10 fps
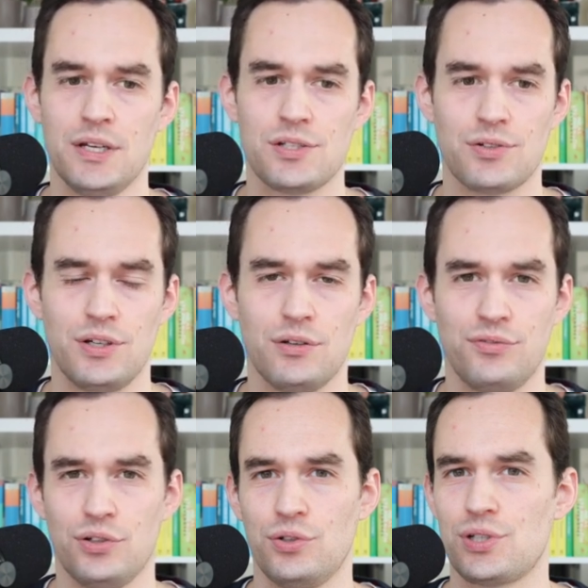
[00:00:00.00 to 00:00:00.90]
So, you know,
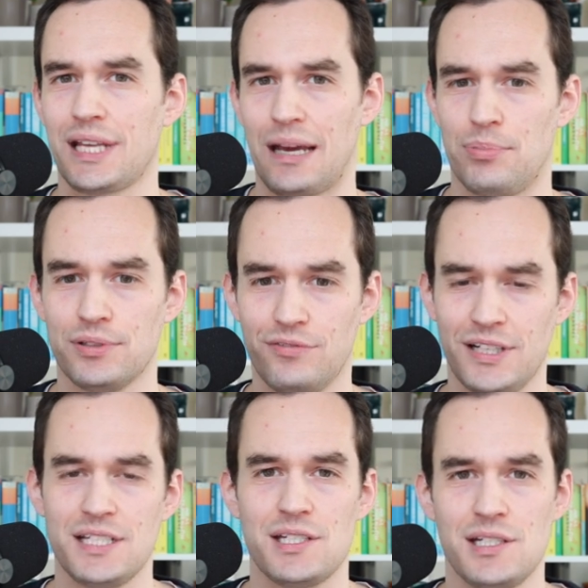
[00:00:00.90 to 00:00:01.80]
if you're using Apple
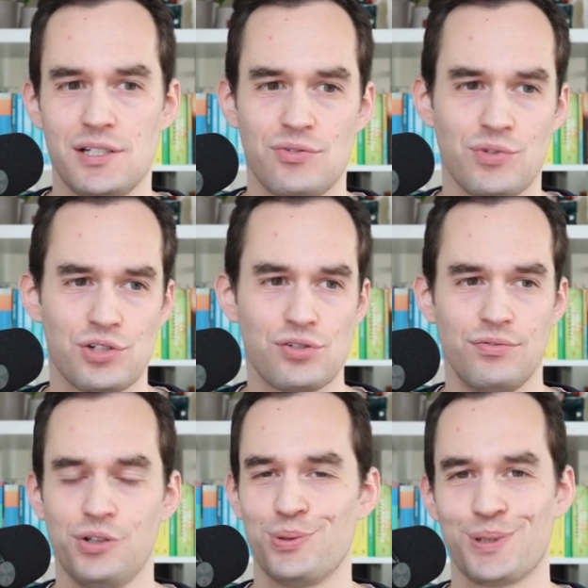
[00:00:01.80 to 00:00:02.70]
devices, which
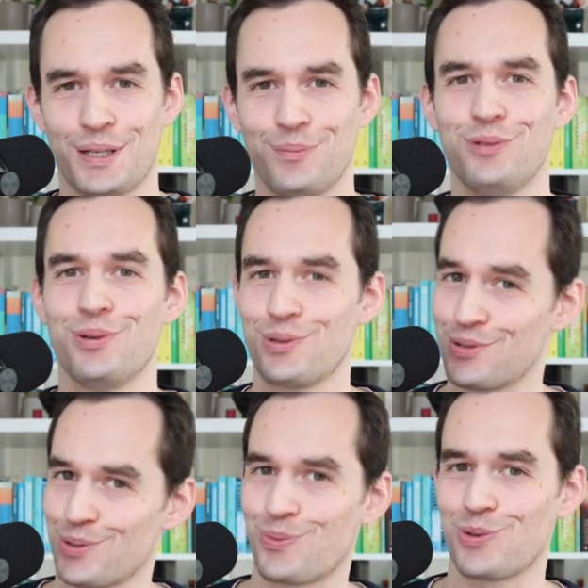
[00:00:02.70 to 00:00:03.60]
if you're using
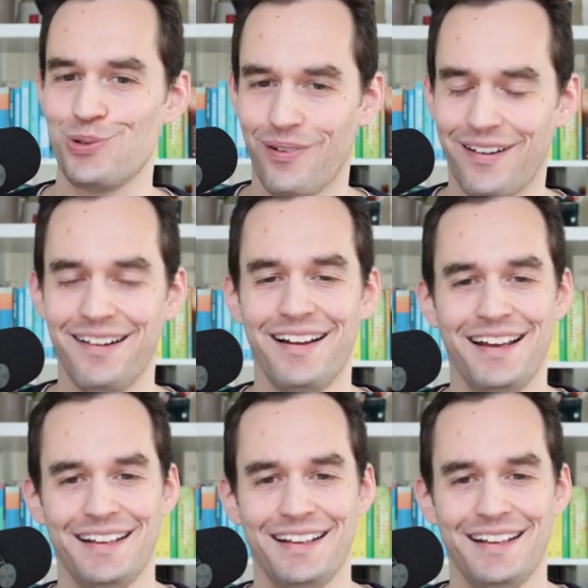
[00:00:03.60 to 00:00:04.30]
OmniFocus, I suppose you are,